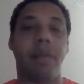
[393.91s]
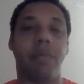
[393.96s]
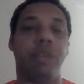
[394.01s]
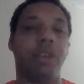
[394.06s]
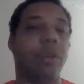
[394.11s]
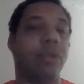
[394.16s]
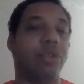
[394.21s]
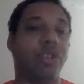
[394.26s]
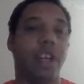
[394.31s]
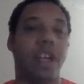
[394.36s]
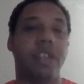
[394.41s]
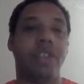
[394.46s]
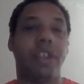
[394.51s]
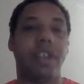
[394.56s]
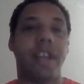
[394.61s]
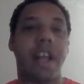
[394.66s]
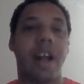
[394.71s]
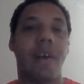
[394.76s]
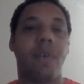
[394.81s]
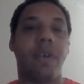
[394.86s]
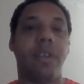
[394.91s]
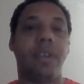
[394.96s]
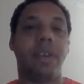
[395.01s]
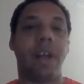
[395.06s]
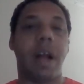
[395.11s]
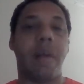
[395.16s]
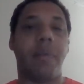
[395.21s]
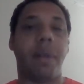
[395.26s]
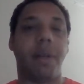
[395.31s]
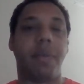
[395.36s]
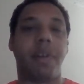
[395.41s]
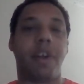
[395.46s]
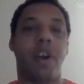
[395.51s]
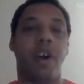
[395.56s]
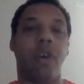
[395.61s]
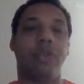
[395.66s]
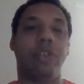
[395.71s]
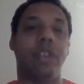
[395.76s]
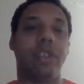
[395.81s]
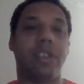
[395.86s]
Joe Judge on that one. I blame the
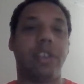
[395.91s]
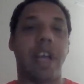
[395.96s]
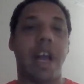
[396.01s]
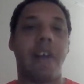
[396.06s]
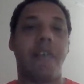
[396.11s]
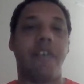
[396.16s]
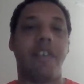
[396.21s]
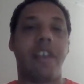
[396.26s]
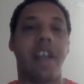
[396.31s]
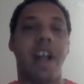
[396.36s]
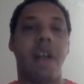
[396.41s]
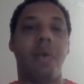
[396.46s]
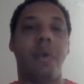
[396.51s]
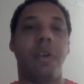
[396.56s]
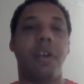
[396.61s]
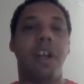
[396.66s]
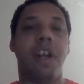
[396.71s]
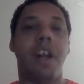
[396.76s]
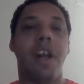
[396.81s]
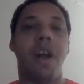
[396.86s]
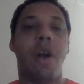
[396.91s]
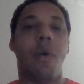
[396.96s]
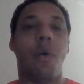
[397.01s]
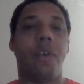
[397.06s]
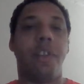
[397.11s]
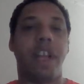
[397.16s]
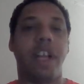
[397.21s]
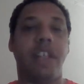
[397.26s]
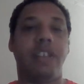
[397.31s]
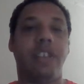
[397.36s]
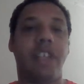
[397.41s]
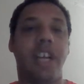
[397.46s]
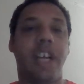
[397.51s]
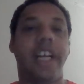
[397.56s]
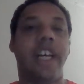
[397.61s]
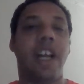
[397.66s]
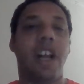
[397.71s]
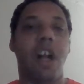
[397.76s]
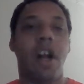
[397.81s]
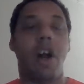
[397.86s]
coaching staff on that one. When they
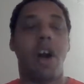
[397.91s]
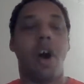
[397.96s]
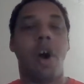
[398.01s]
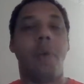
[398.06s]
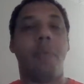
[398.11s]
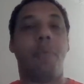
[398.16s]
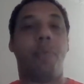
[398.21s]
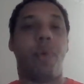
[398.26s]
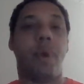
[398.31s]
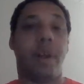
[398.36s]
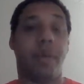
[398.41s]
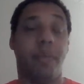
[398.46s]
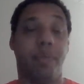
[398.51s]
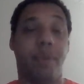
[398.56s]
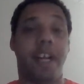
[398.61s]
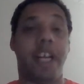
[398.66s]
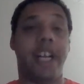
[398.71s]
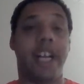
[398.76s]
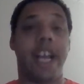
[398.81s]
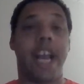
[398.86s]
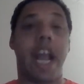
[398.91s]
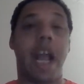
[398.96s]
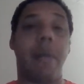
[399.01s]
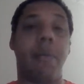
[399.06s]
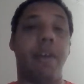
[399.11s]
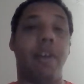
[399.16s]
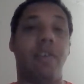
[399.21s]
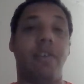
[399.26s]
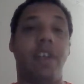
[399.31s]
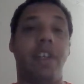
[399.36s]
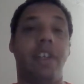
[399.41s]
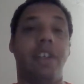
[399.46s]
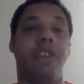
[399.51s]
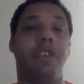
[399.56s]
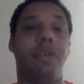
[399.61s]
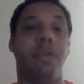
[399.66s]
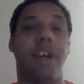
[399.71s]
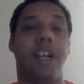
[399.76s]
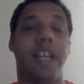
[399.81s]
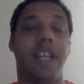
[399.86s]
say, oh, we played a game, we don't need to
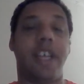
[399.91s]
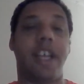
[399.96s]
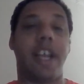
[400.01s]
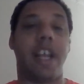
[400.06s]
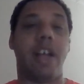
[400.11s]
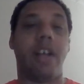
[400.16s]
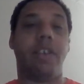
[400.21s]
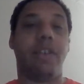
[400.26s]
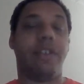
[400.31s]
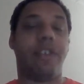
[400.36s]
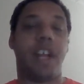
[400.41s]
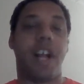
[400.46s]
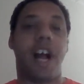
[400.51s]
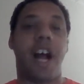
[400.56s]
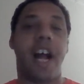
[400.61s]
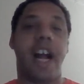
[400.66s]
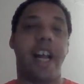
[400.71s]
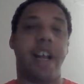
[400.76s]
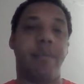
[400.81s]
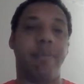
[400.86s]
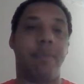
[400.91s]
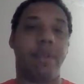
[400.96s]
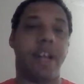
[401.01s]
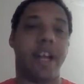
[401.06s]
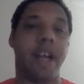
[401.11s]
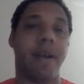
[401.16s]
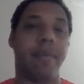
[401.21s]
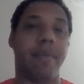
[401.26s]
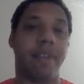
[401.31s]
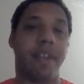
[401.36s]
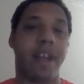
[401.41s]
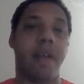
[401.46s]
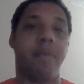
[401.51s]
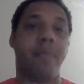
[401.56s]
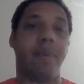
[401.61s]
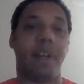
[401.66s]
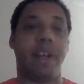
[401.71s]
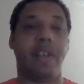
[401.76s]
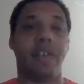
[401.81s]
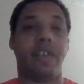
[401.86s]
do anything else, I blame them,
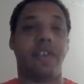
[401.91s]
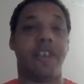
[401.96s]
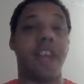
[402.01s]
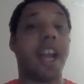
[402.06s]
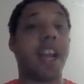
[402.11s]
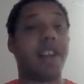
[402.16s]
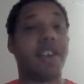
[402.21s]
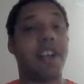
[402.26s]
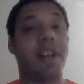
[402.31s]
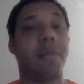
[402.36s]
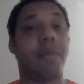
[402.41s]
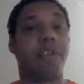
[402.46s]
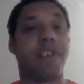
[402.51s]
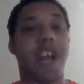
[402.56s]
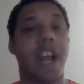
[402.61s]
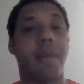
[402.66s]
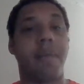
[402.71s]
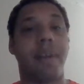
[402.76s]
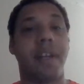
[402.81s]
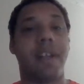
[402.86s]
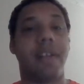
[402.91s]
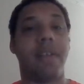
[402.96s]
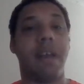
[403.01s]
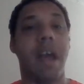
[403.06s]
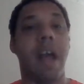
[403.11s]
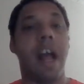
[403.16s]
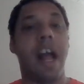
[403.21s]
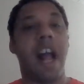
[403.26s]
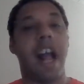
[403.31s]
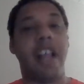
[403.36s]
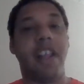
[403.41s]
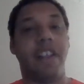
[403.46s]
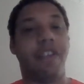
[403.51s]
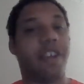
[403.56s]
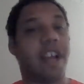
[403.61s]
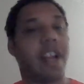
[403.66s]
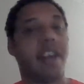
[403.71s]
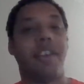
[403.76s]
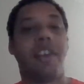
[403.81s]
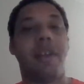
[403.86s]
because the second teamers came in and the
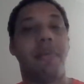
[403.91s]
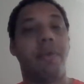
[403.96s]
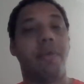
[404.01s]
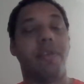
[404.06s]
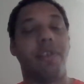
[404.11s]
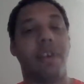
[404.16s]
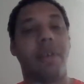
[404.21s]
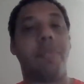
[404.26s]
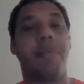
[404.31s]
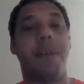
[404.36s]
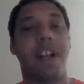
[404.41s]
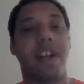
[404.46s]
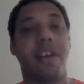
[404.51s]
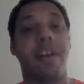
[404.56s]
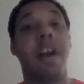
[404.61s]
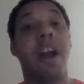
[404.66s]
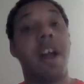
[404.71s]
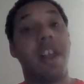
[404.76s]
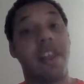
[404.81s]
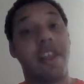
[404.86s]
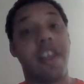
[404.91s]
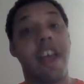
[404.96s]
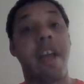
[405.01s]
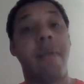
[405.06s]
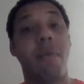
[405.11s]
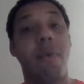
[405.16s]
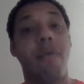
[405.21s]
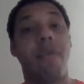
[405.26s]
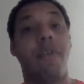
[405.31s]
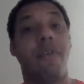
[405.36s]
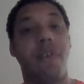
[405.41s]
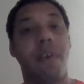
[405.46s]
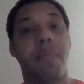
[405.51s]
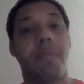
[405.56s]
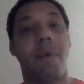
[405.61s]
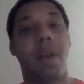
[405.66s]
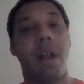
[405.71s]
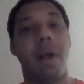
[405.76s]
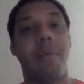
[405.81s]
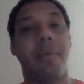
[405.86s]
second teamers looked better. They moved the
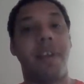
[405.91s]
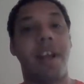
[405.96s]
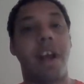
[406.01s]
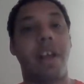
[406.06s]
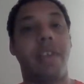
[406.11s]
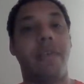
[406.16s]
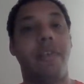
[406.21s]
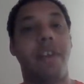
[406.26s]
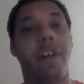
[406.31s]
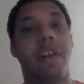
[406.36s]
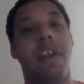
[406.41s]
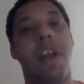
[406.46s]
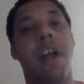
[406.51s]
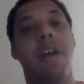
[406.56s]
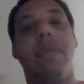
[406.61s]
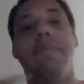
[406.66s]
football up and down the field.